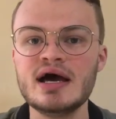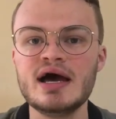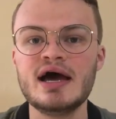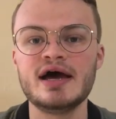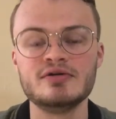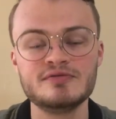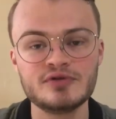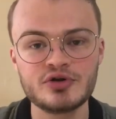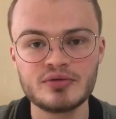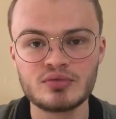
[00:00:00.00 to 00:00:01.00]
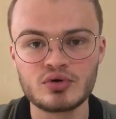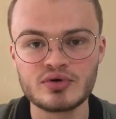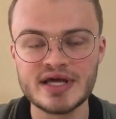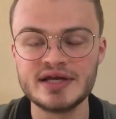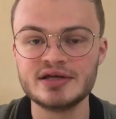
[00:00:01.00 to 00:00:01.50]
And furthermore, that
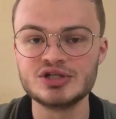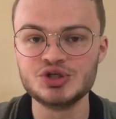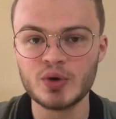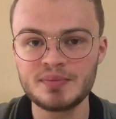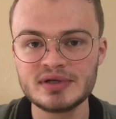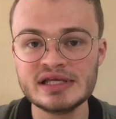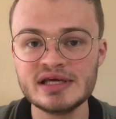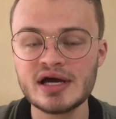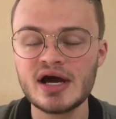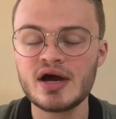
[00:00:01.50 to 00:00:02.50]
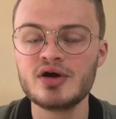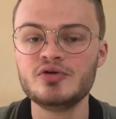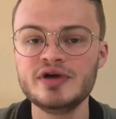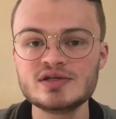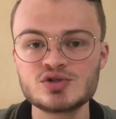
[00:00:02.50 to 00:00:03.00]
in a duopoly,
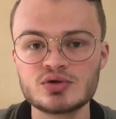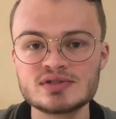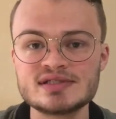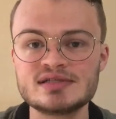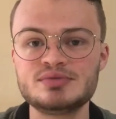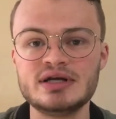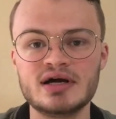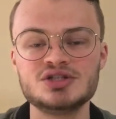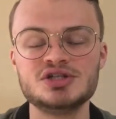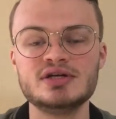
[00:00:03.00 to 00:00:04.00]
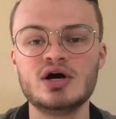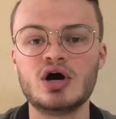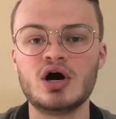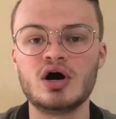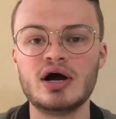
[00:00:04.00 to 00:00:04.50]
resources and production
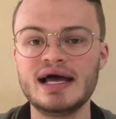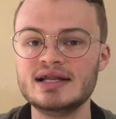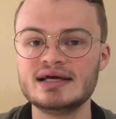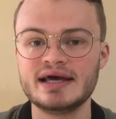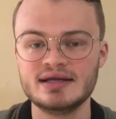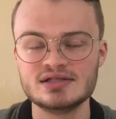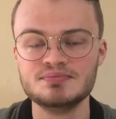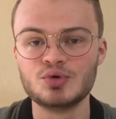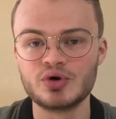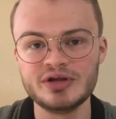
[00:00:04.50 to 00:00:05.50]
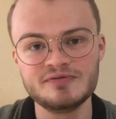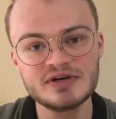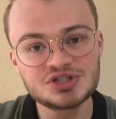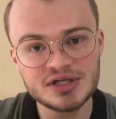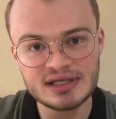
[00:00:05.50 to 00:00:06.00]
are allocated more
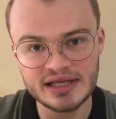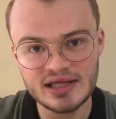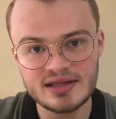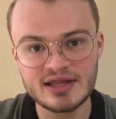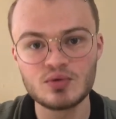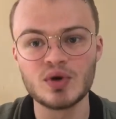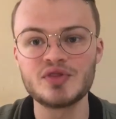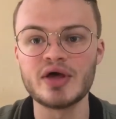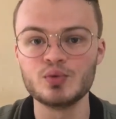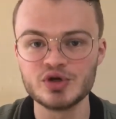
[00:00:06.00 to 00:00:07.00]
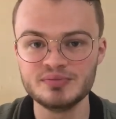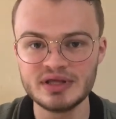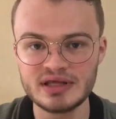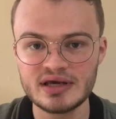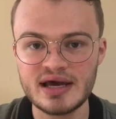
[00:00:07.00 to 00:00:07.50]
efficiently than what they would
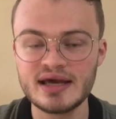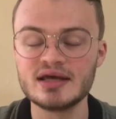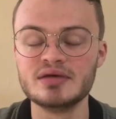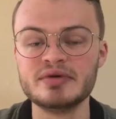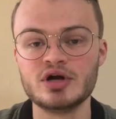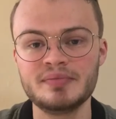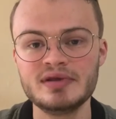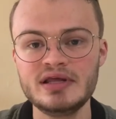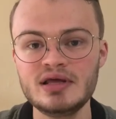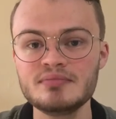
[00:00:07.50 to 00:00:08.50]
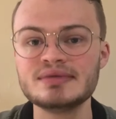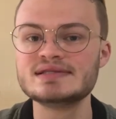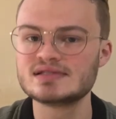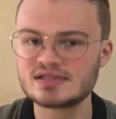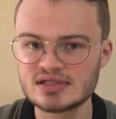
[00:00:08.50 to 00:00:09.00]
be in a monopoly, but
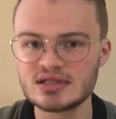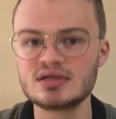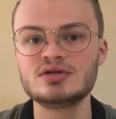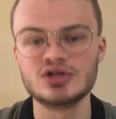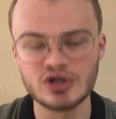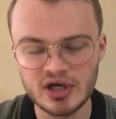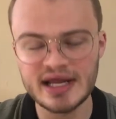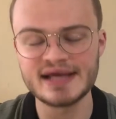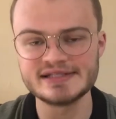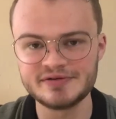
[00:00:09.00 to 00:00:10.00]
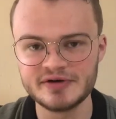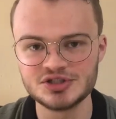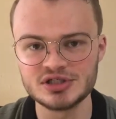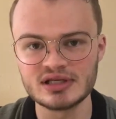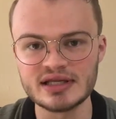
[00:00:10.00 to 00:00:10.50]
still not as
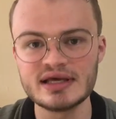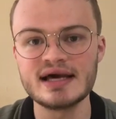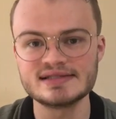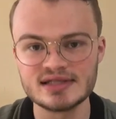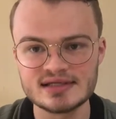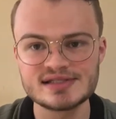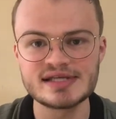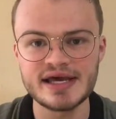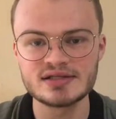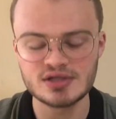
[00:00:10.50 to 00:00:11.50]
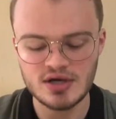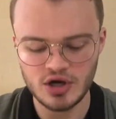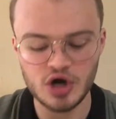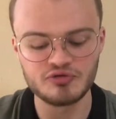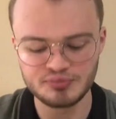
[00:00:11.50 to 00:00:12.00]
efficiently as in a state
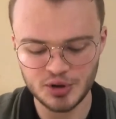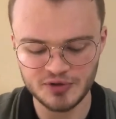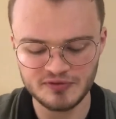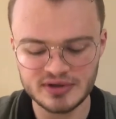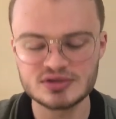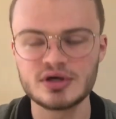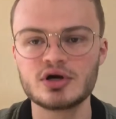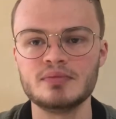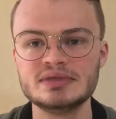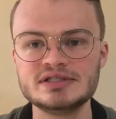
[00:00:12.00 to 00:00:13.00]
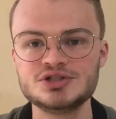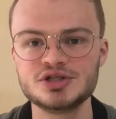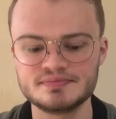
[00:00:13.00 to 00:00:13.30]
of perfect competition.